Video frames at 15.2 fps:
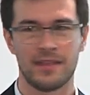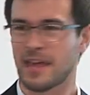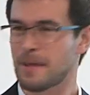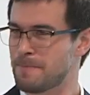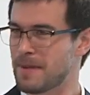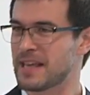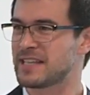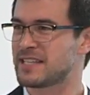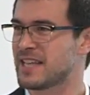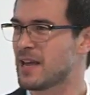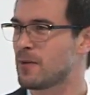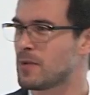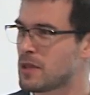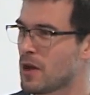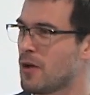That being
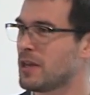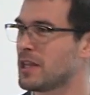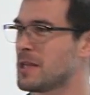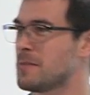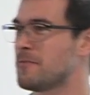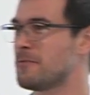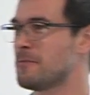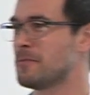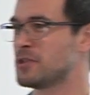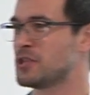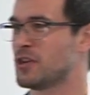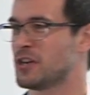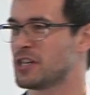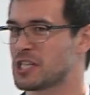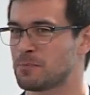said, withholding them from
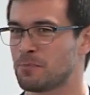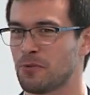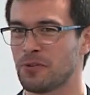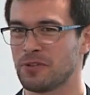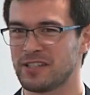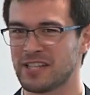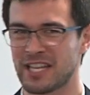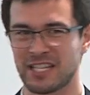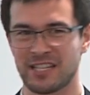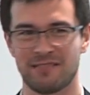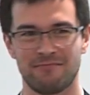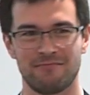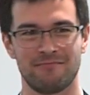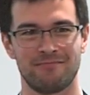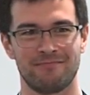returning to sport doesn't